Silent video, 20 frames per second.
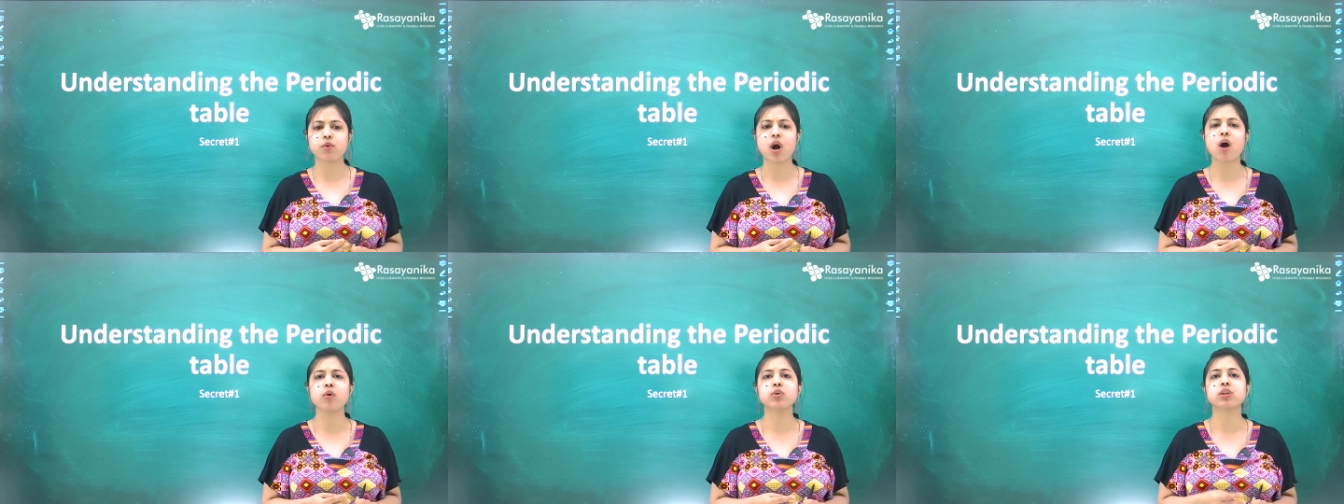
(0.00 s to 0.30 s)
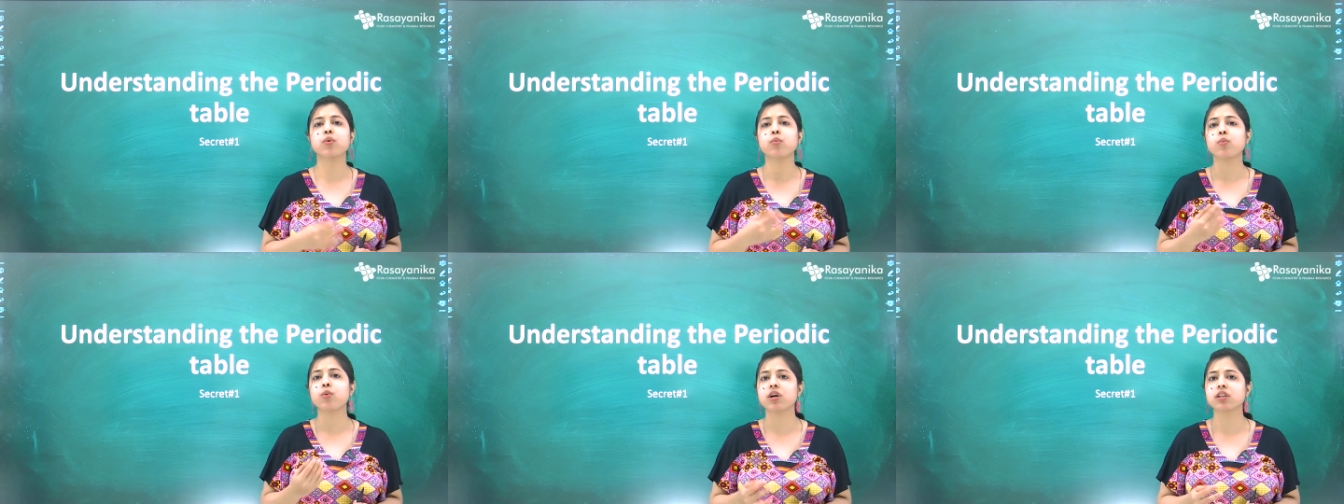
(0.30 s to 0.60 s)
how
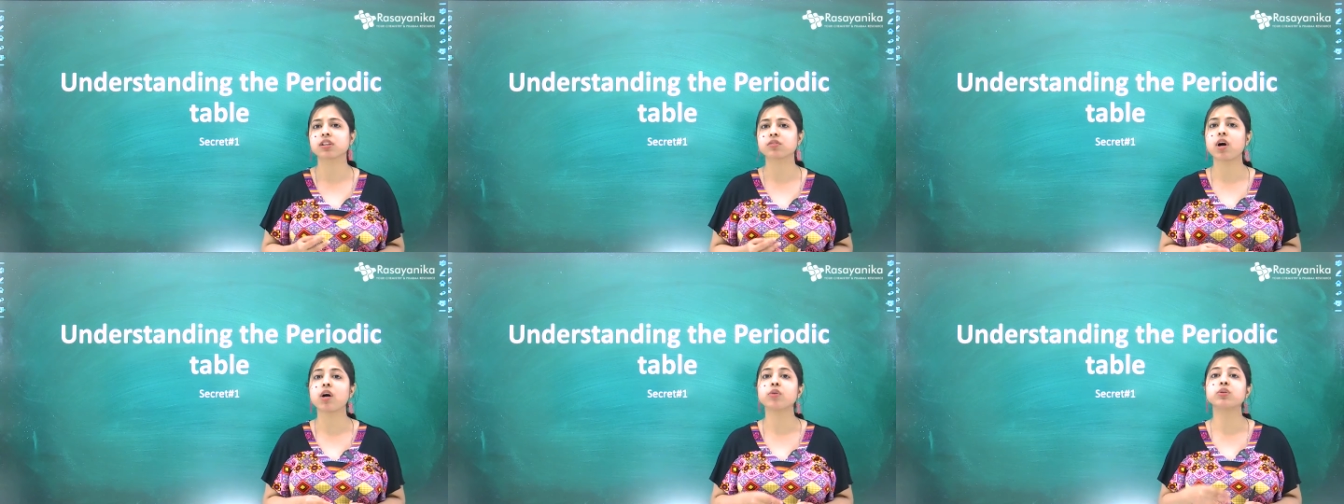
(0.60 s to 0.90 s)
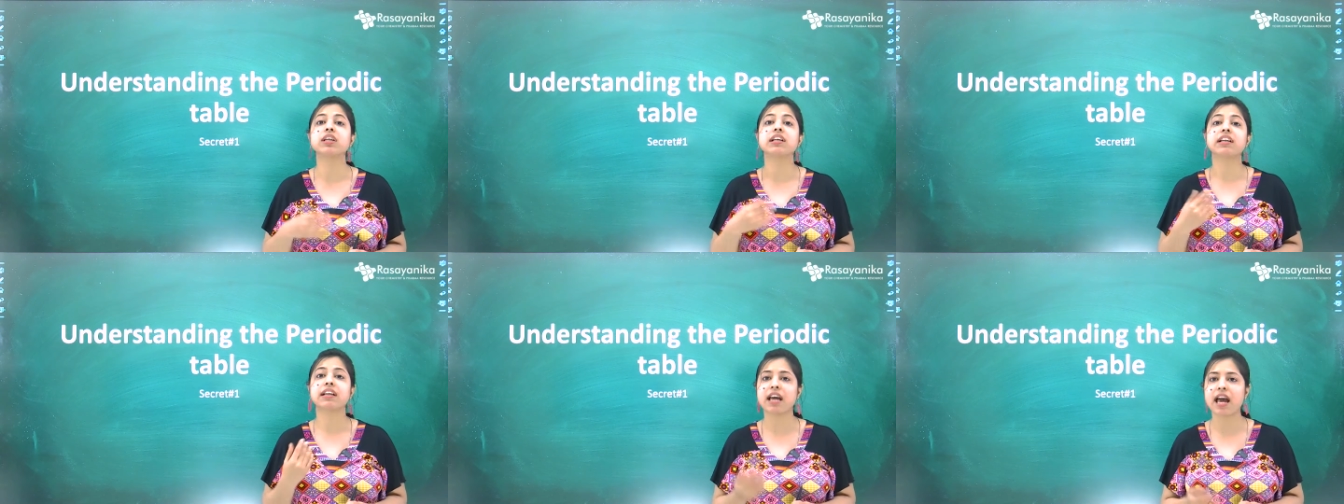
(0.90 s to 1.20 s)
they works, how
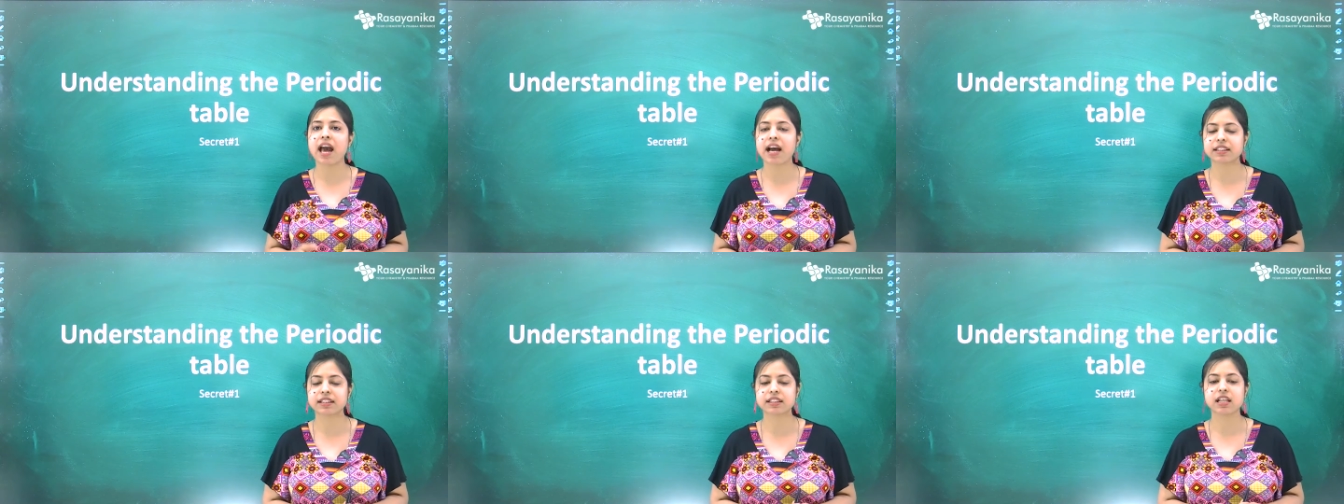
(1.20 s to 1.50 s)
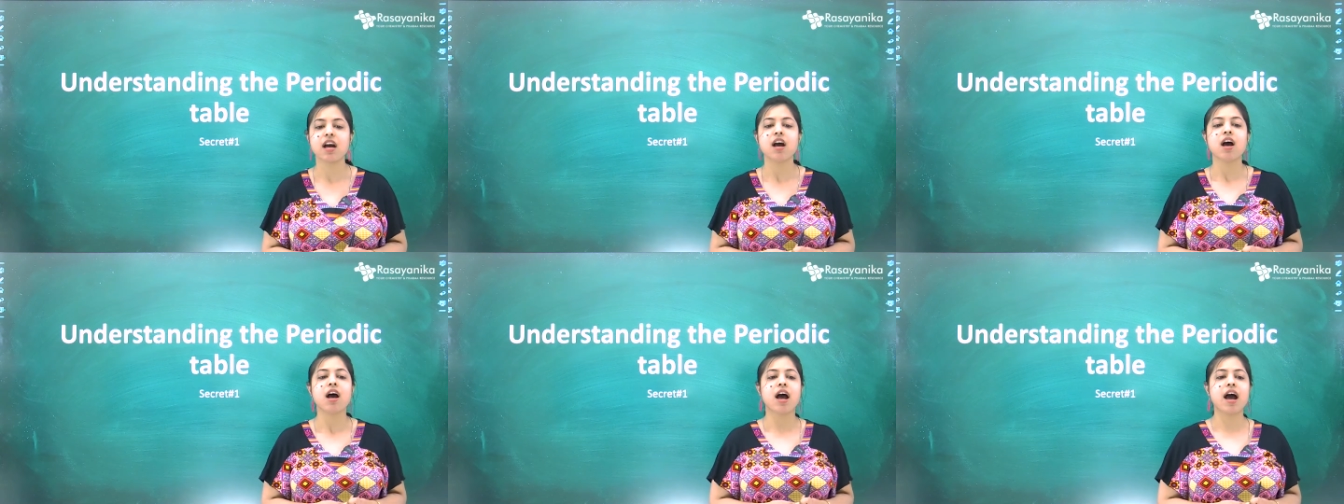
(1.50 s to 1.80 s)
they reacts
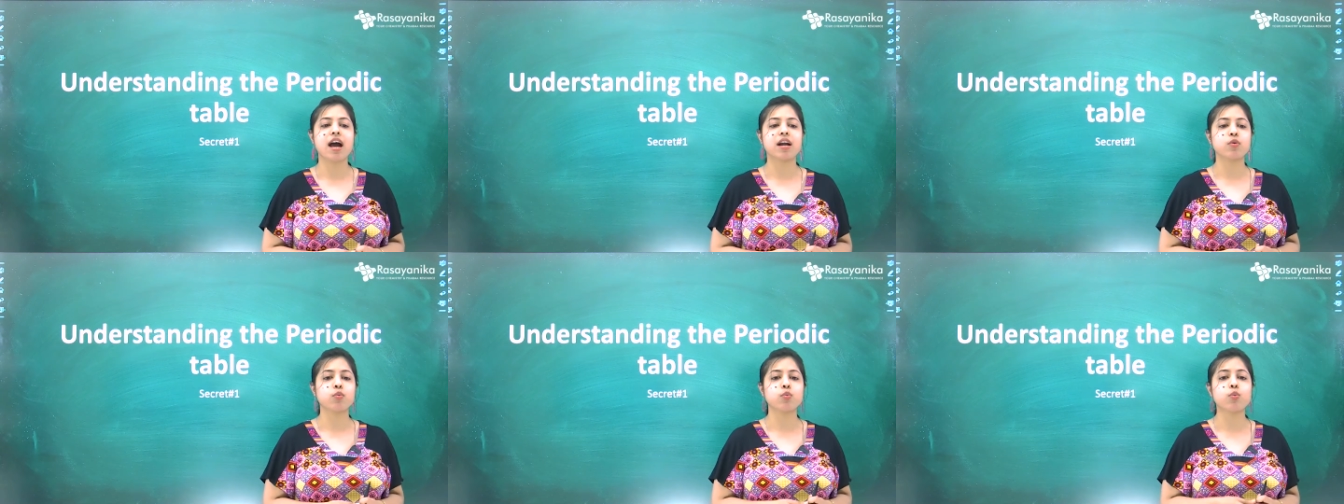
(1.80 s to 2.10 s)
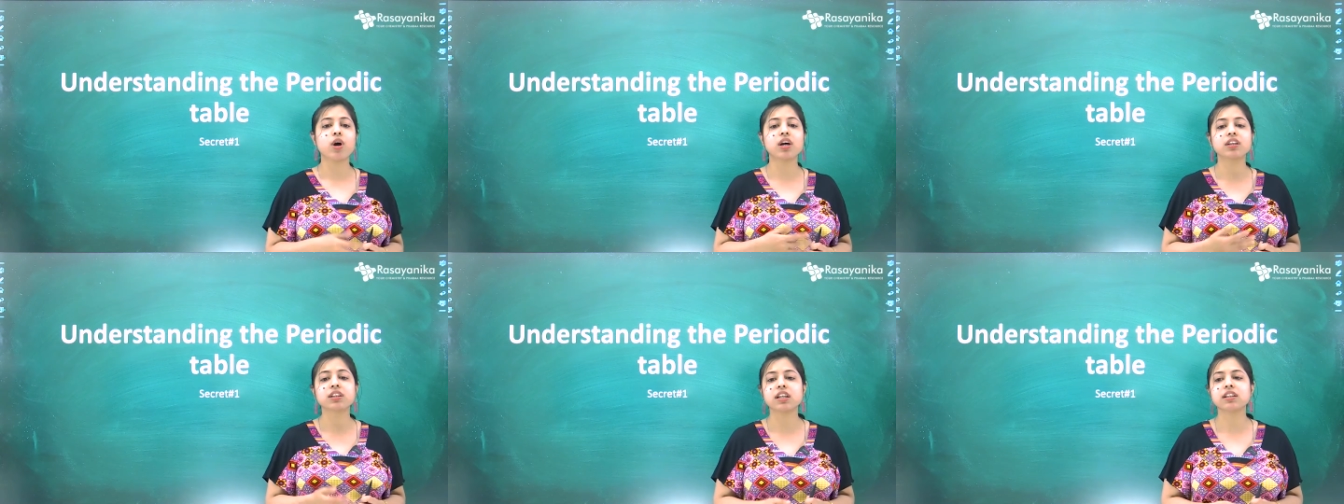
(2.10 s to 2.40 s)
and
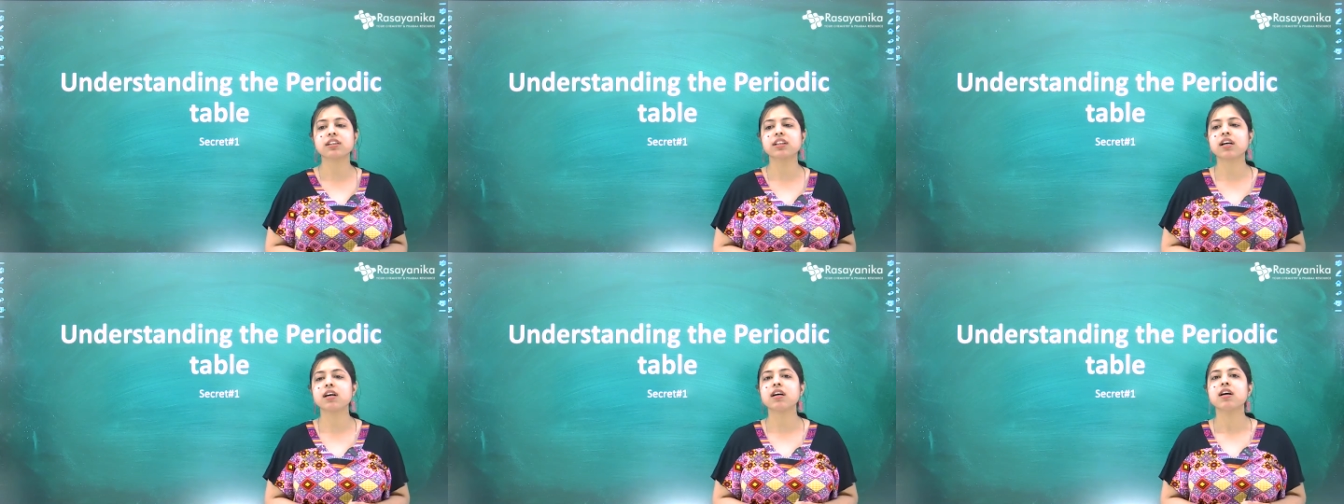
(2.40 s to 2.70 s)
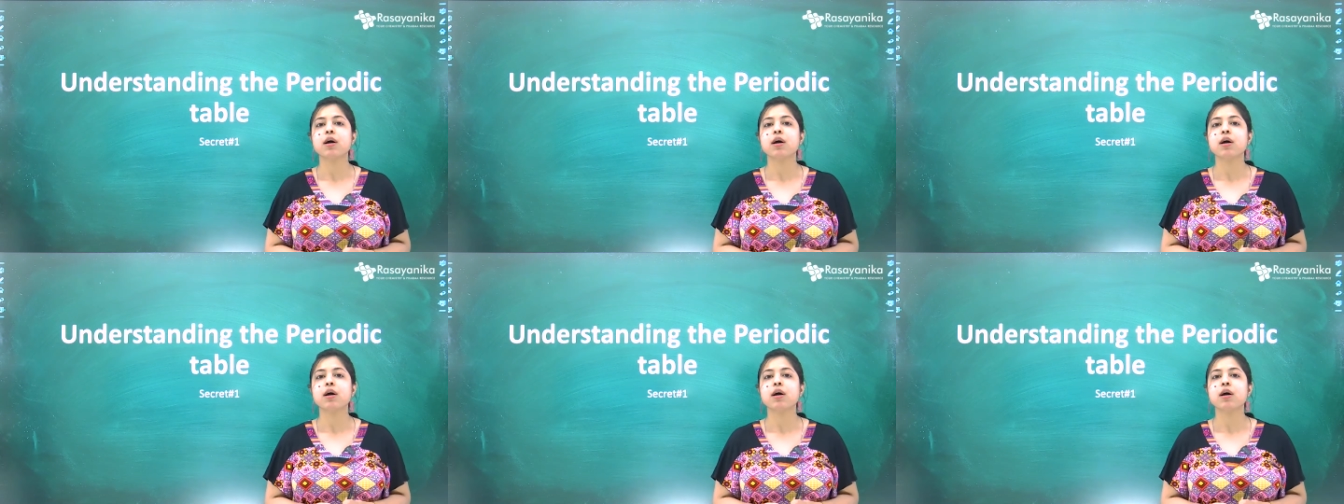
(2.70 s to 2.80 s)
what are the